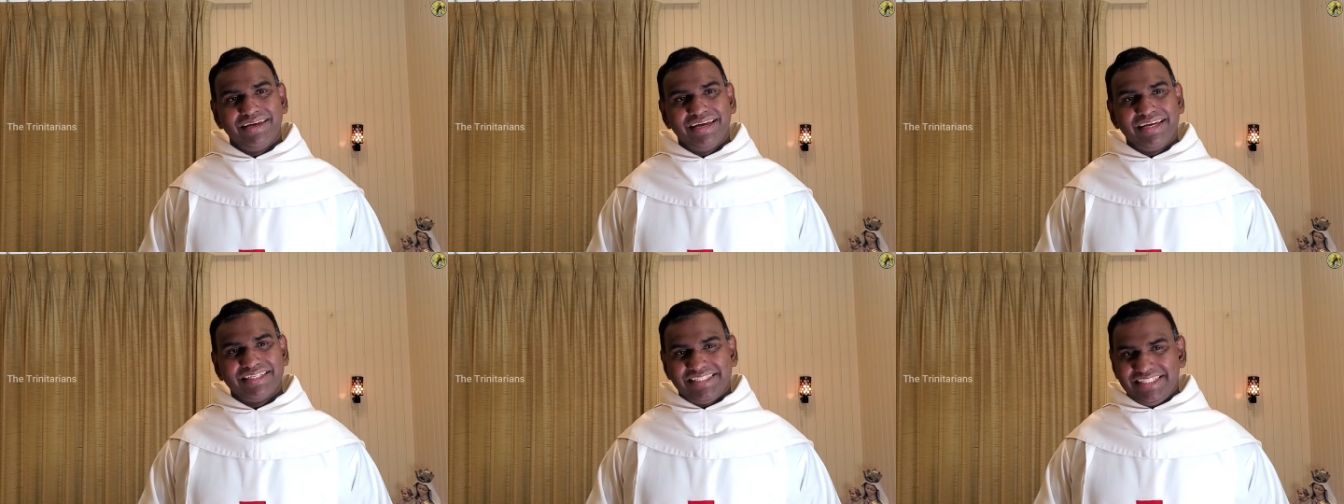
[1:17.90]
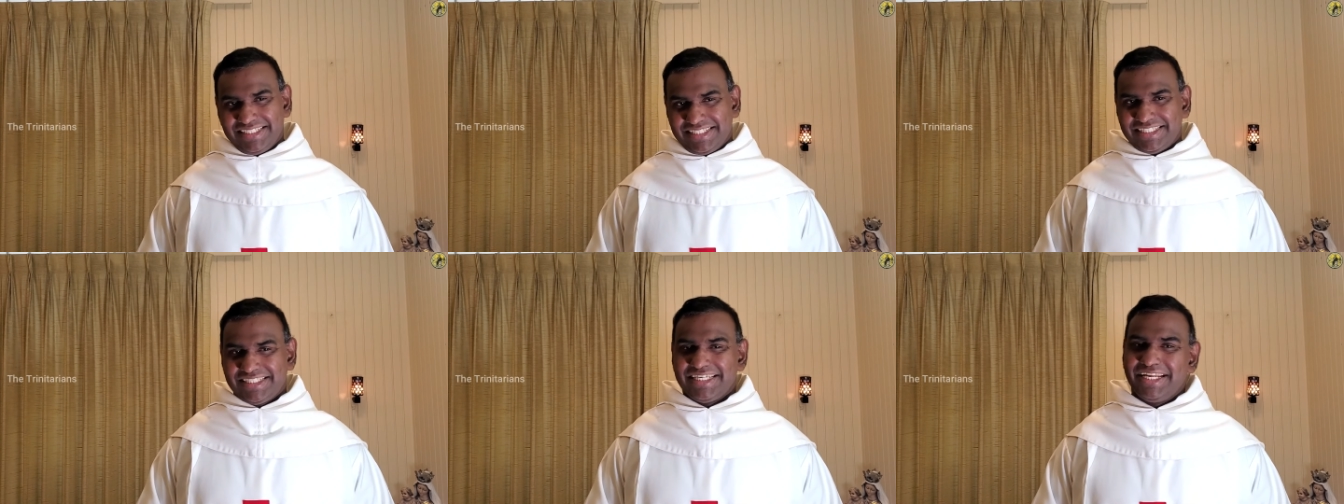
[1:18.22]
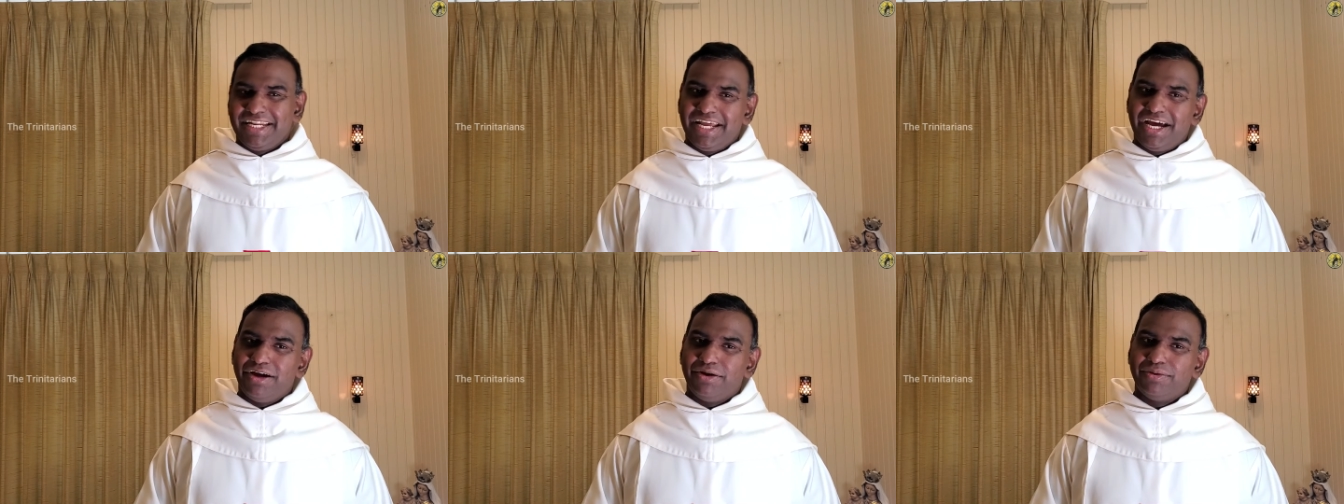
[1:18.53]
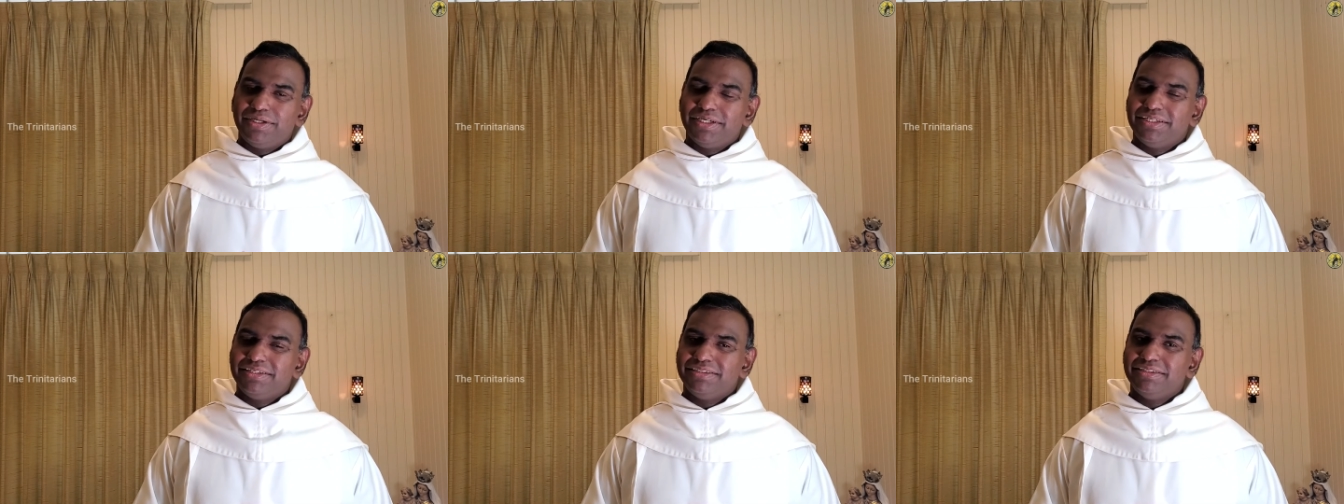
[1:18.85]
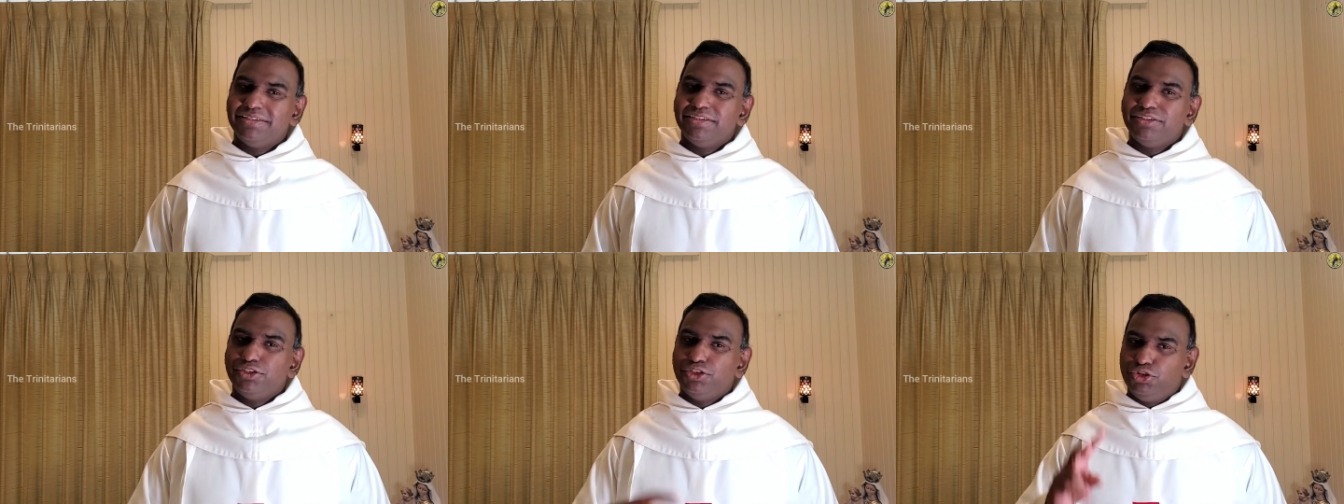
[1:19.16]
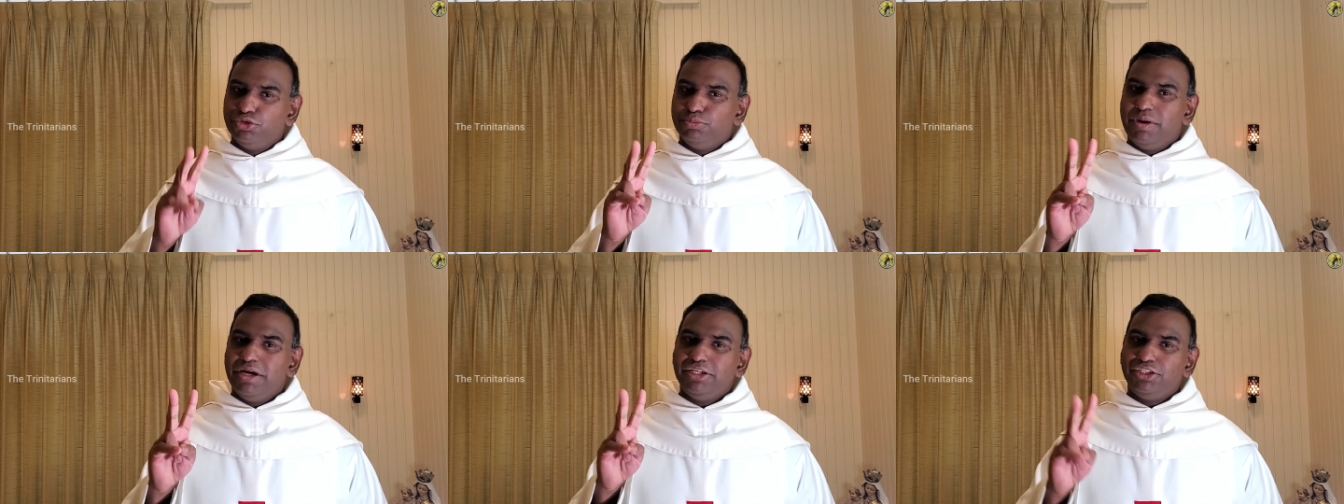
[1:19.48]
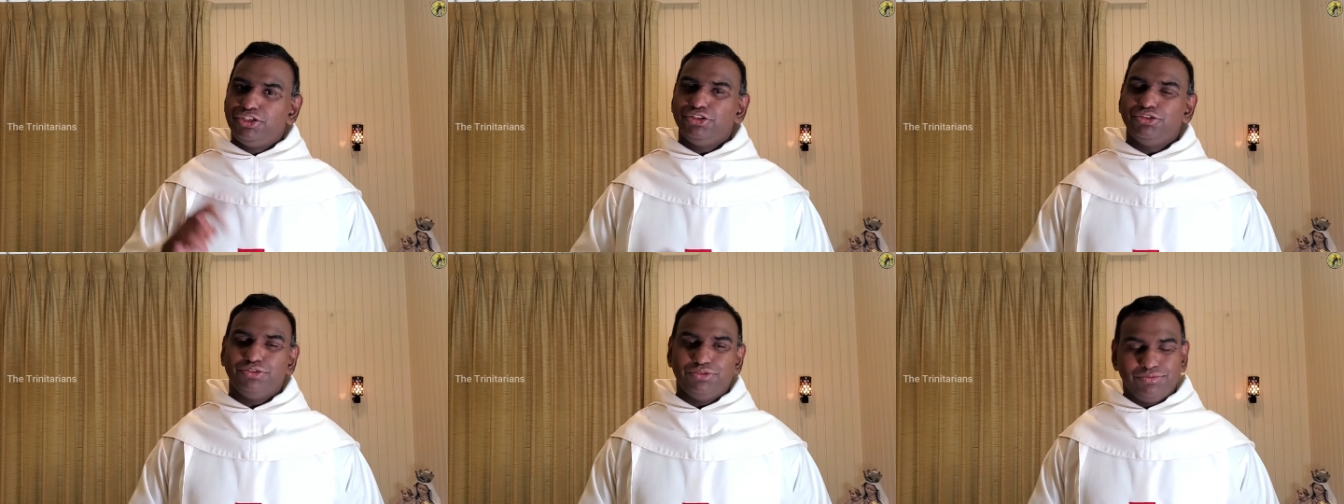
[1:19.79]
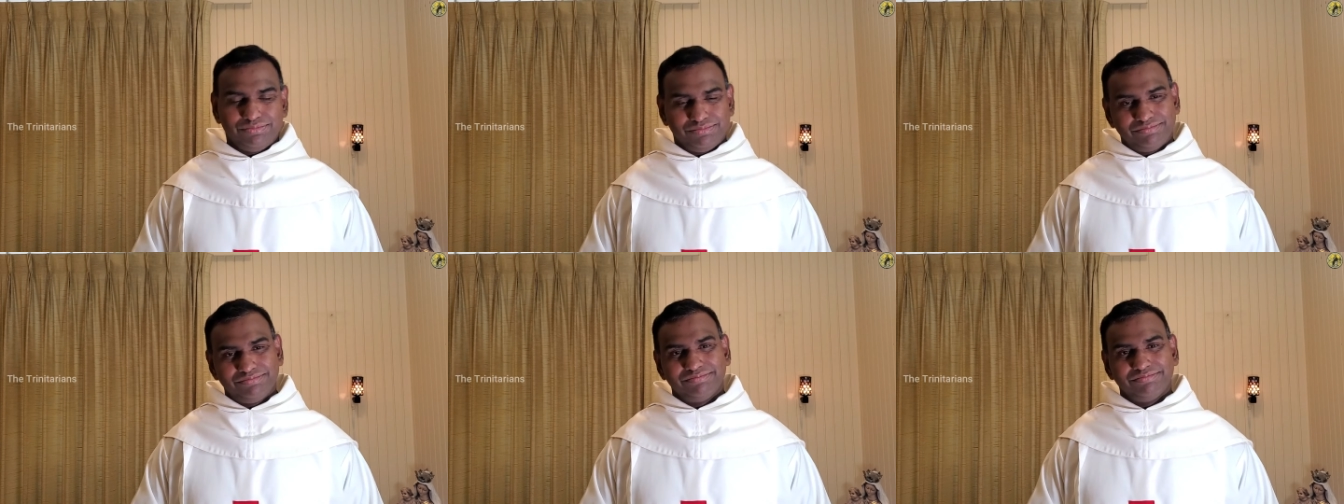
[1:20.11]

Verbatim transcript: Jesus sent out two by two.